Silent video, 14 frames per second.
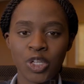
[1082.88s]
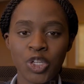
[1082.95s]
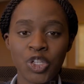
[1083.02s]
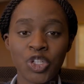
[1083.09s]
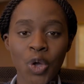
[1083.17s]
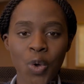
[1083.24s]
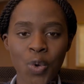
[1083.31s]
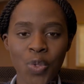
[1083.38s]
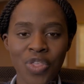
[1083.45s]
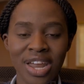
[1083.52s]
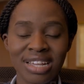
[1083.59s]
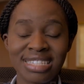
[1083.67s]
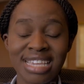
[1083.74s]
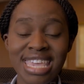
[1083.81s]
to show
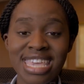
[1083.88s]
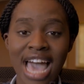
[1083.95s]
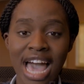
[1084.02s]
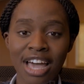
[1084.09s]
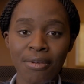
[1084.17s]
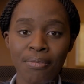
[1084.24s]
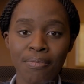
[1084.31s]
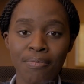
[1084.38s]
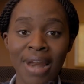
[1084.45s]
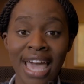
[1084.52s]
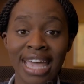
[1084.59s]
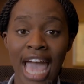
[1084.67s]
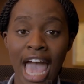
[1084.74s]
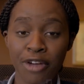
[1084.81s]
that as a young
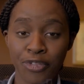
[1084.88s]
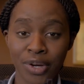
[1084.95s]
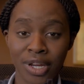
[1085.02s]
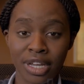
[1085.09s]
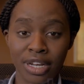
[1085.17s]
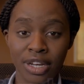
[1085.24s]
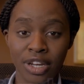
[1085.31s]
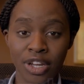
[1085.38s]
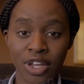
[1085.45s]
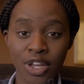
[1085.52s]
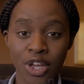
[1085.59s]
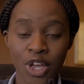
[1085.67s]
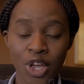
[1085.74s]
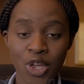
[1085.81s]
Black African,
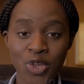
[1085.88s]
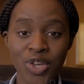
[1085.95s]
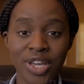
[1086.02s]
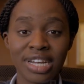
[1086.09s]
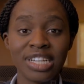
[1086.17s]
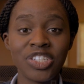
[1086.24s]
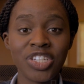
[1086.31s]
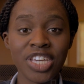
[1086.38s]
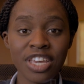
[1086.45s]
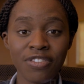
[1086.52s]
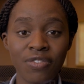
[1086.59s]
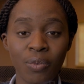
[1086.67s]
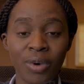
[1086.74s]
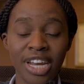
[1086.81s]
you can
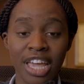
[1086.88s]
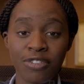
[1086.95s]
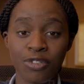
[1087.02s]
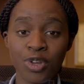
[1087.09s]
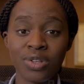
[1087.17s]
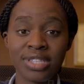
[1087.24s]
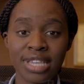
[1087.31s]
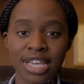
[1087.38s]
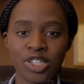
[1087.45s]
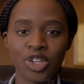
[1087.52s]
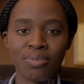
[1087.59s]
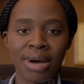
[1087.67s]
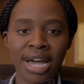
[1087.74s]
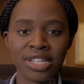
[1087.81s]
achieve whatever you
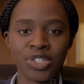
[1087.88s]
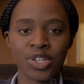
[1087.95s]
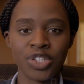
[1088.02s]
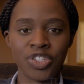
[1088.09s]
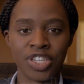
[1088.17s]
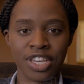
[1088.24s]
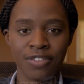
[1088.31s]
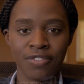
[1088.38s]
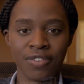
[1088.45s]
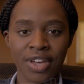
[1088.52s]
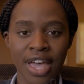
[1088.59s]
set your mind to achieve,